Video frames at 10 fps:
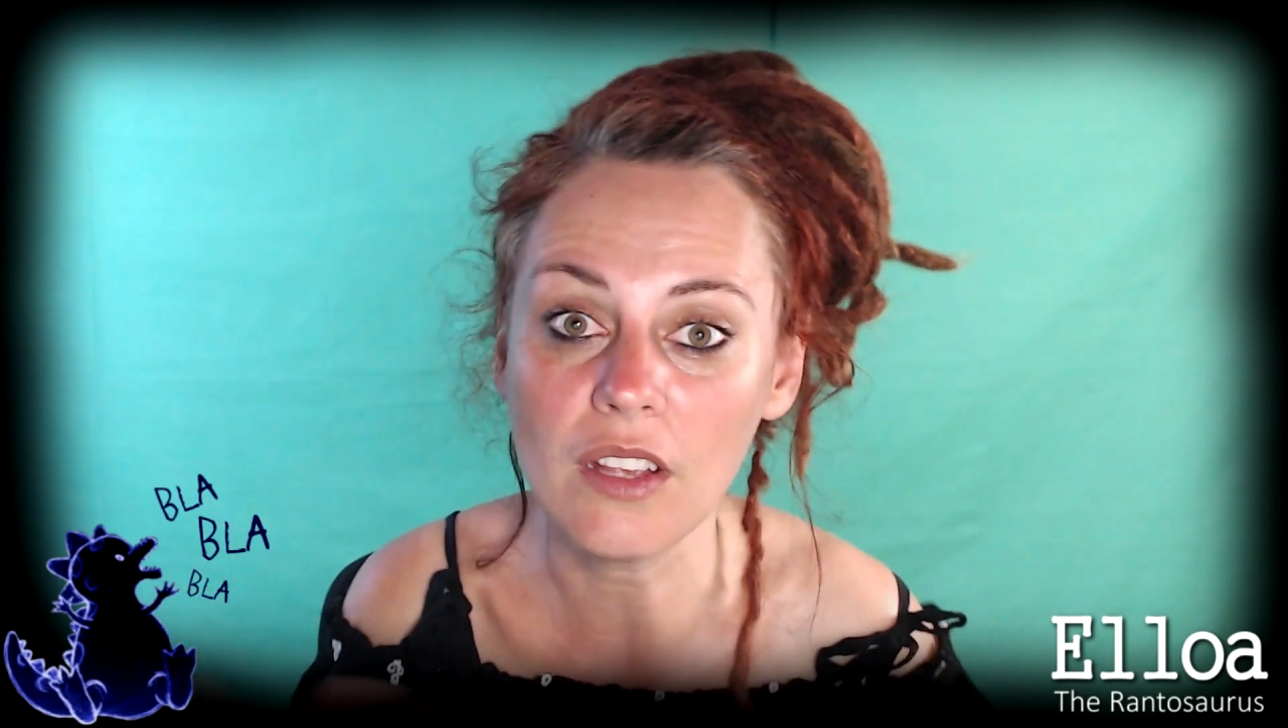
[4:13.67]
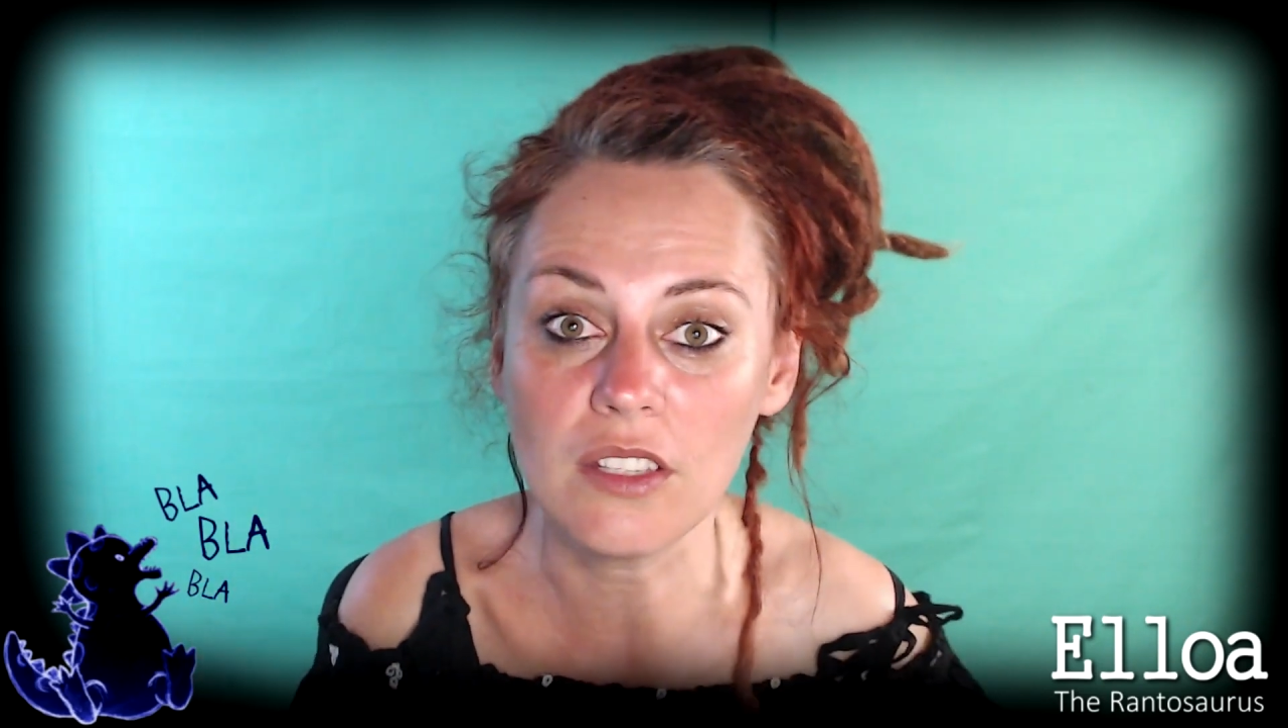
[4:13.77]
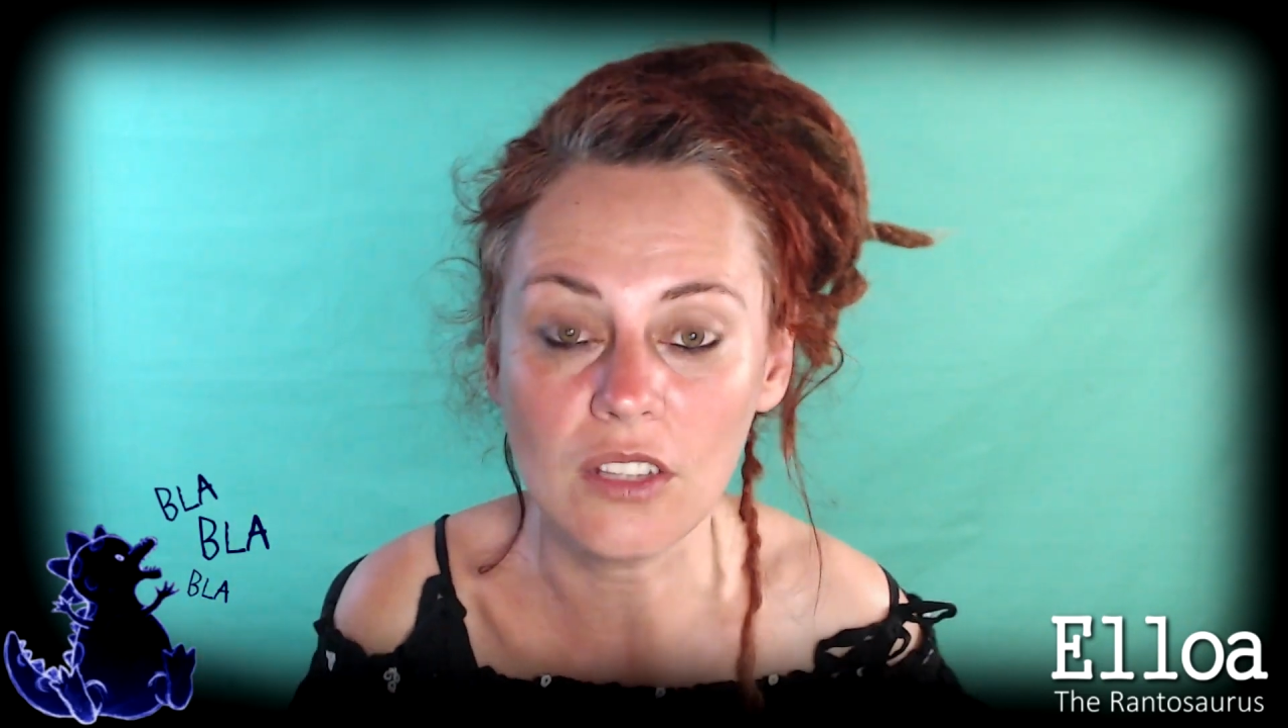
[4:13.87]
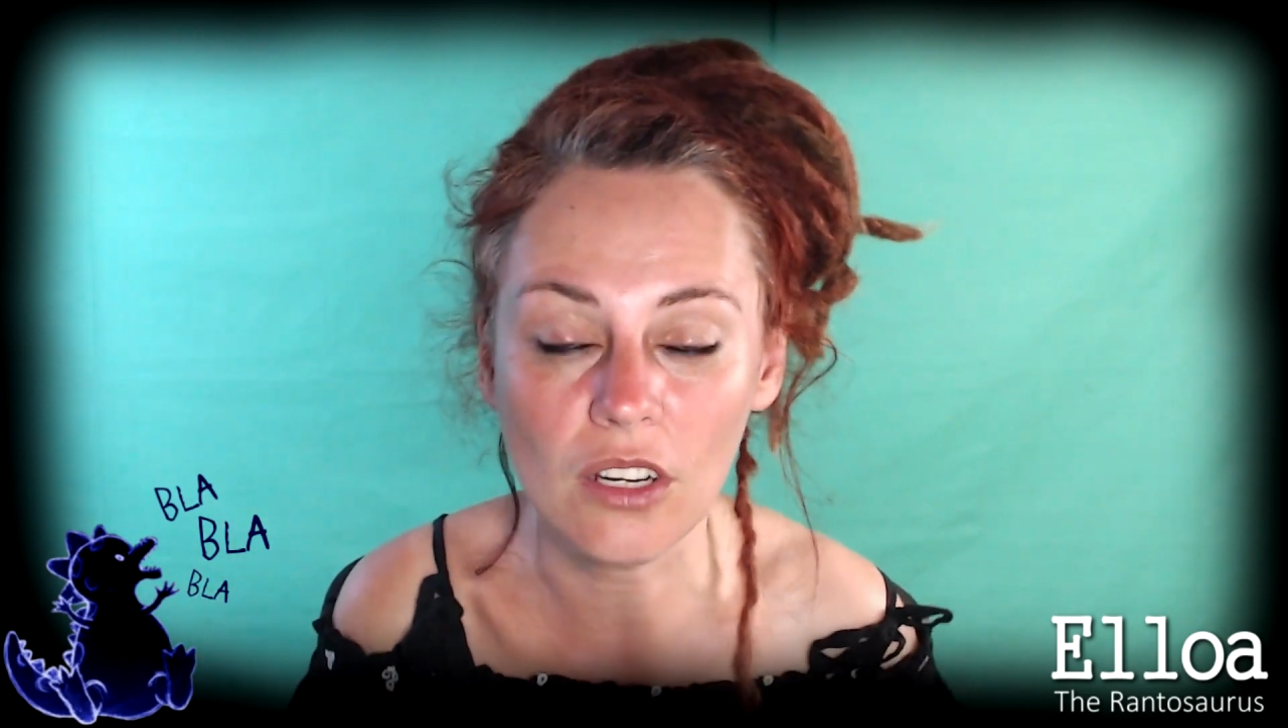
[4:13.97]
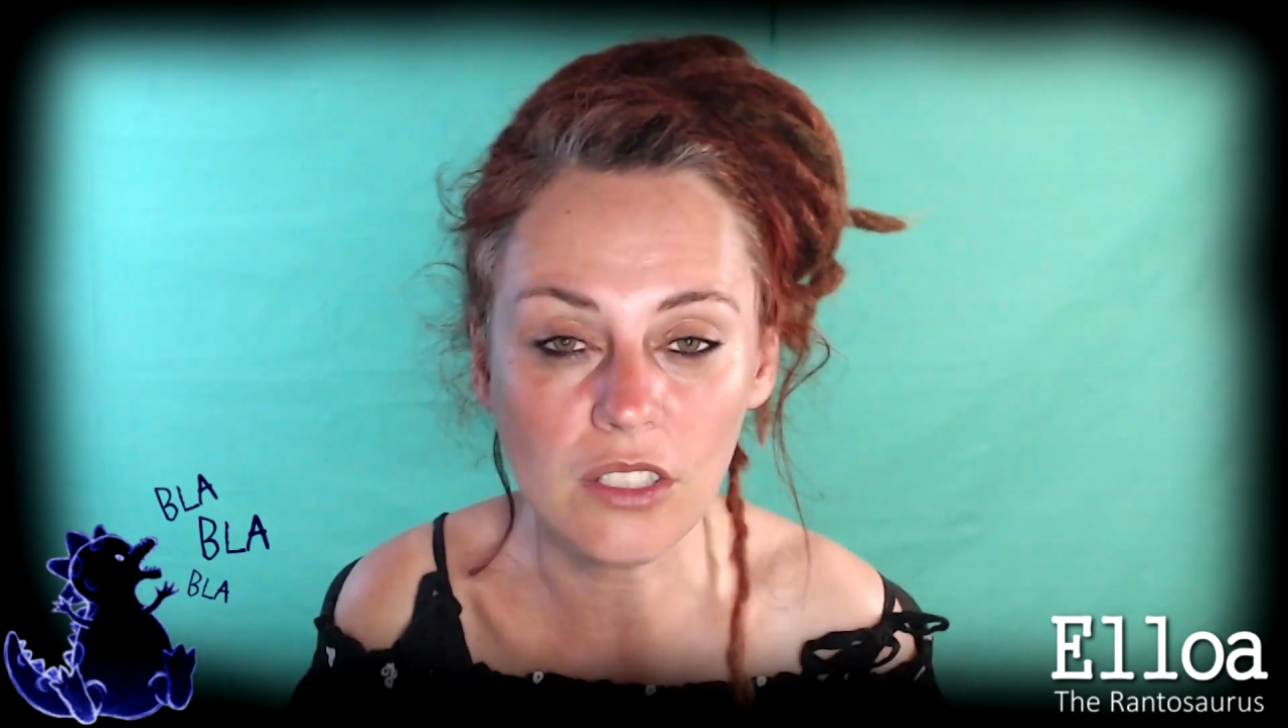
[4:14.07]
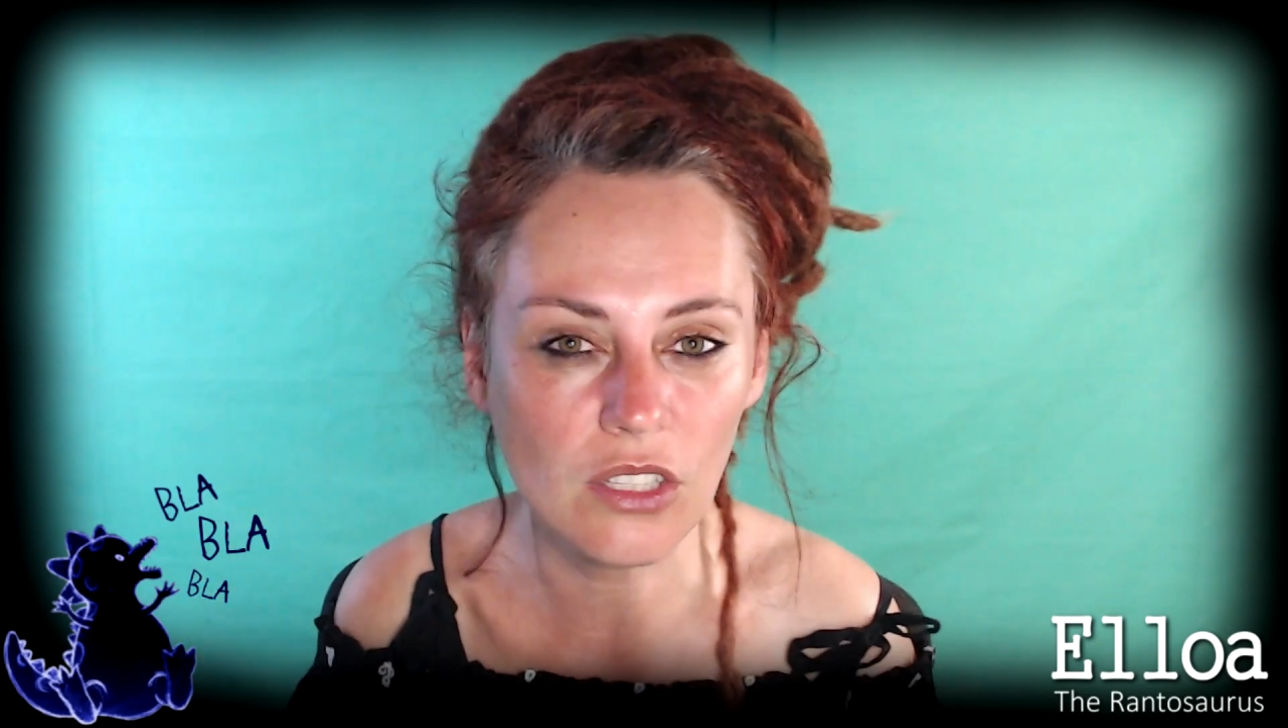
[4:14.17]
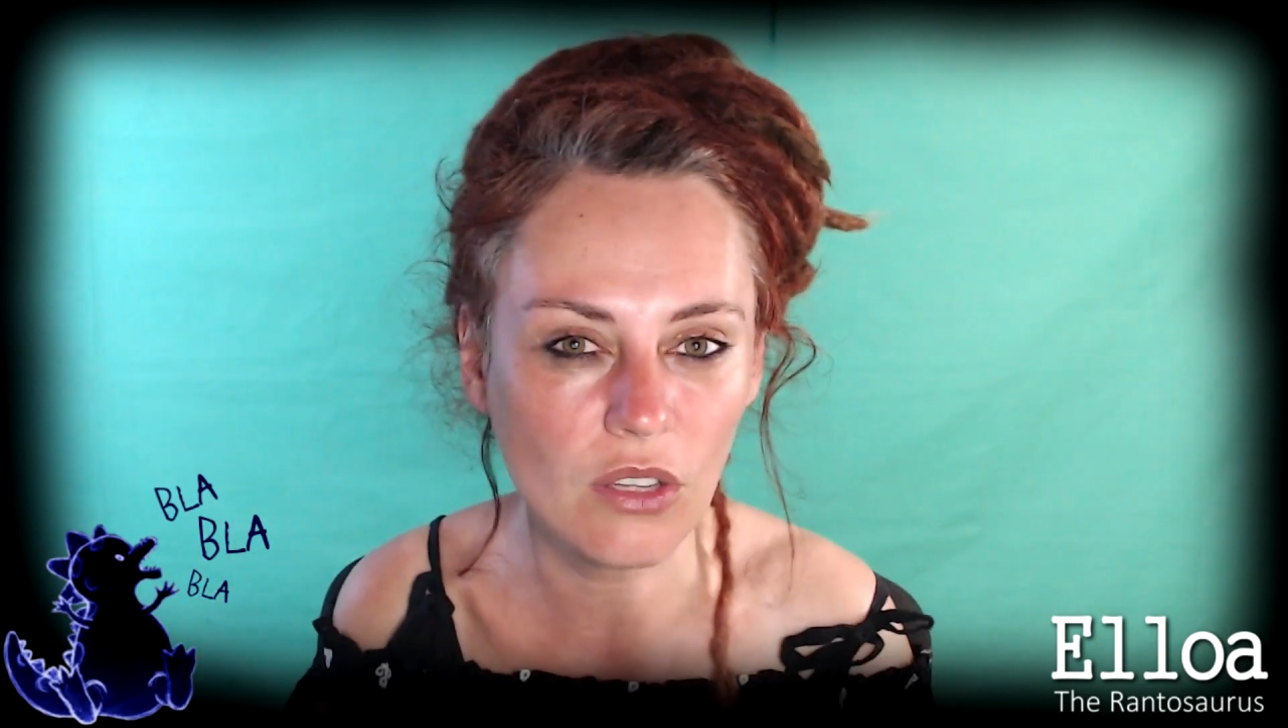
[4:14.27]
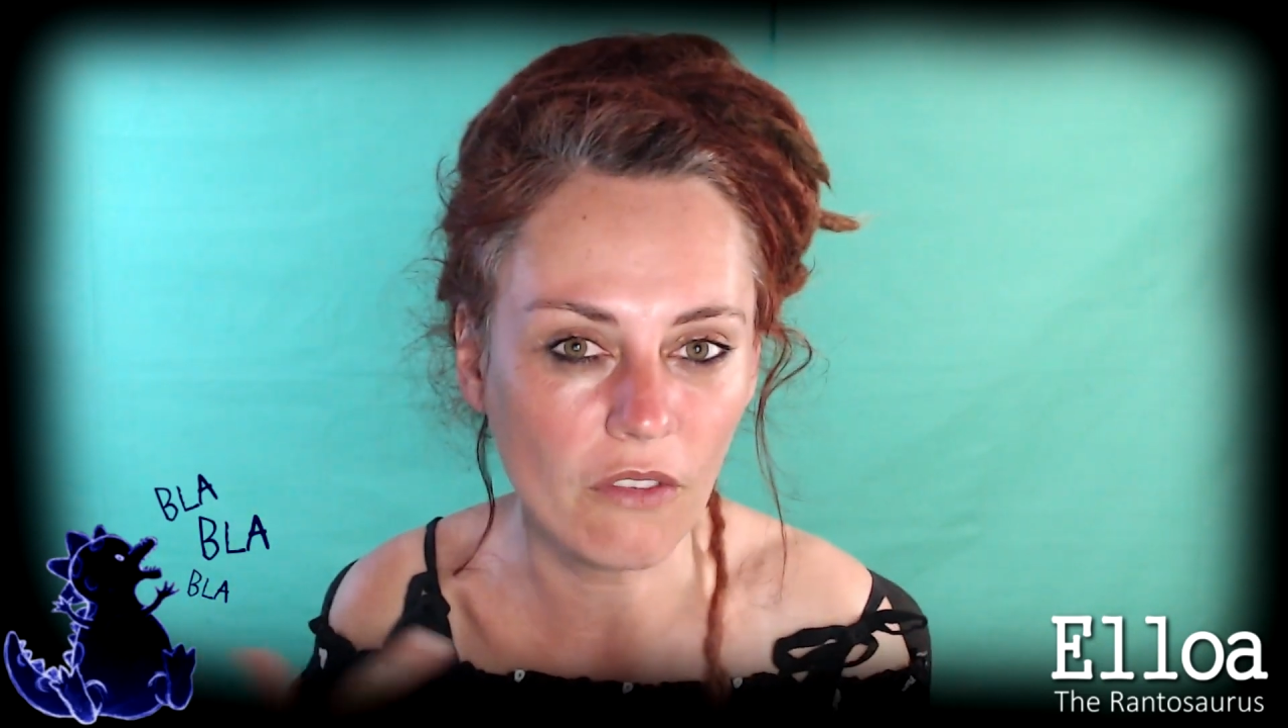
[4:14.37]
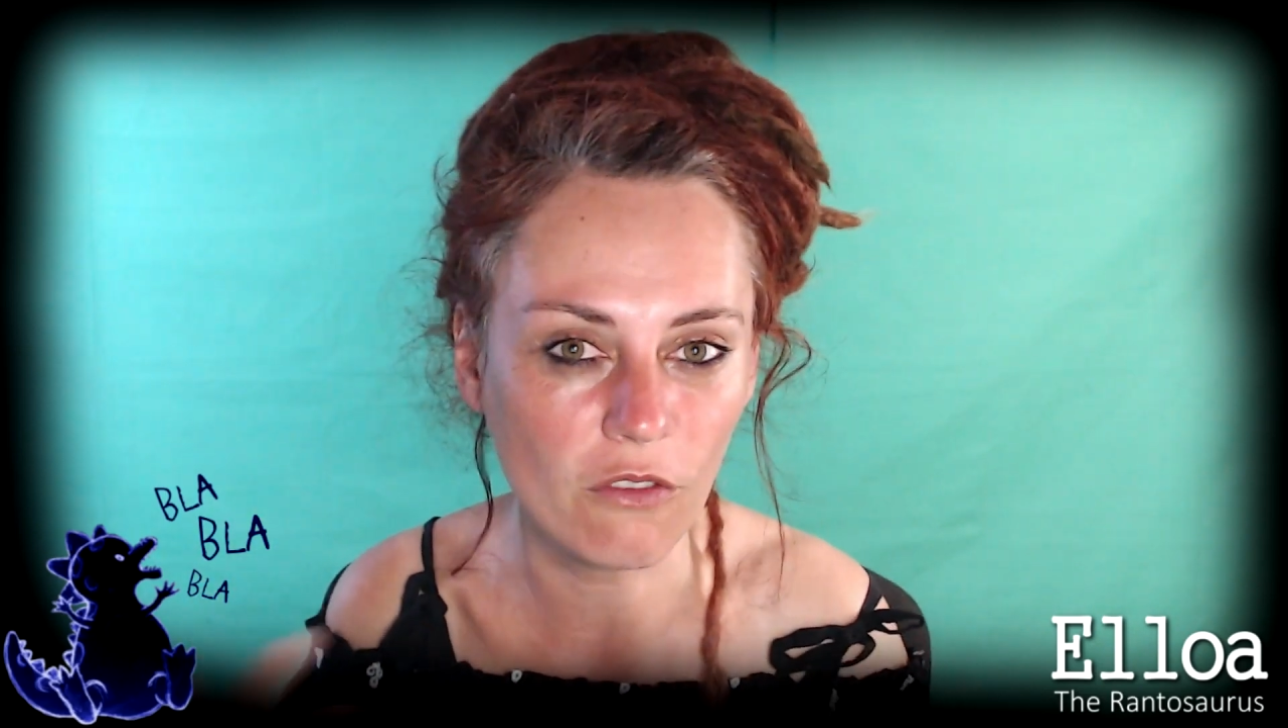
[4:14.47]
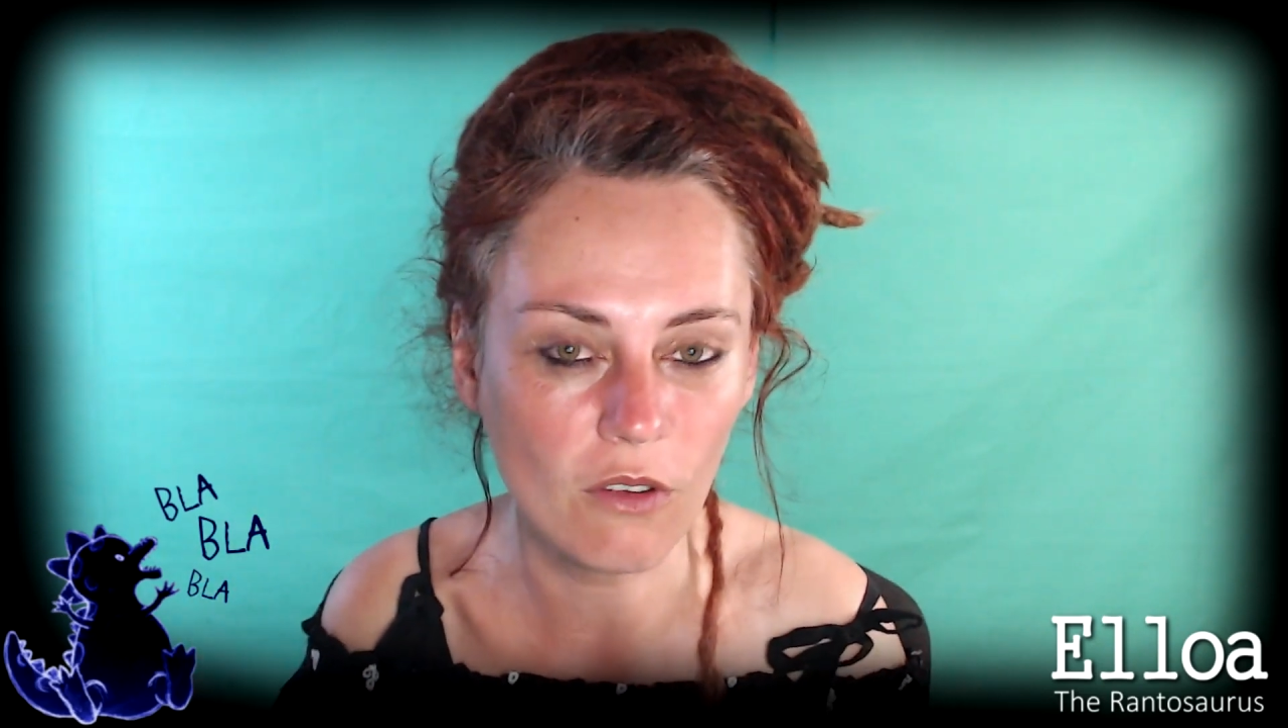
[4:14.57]
started
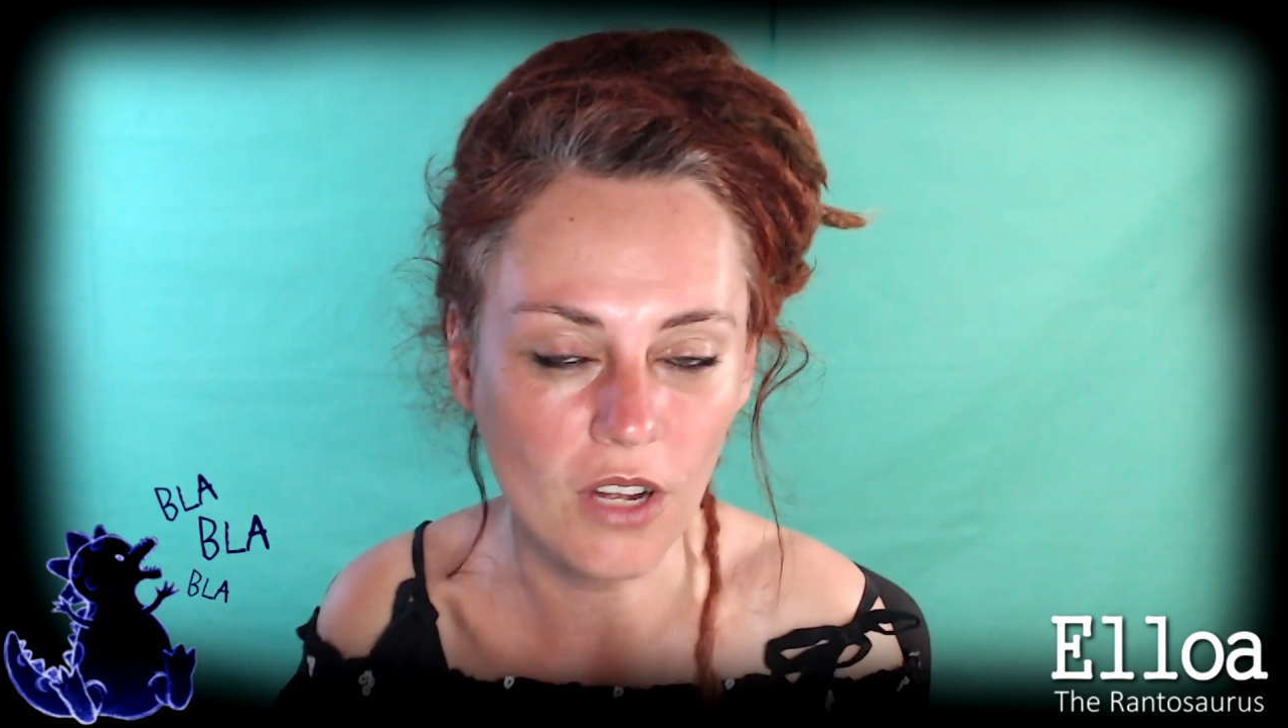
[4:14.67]
to have a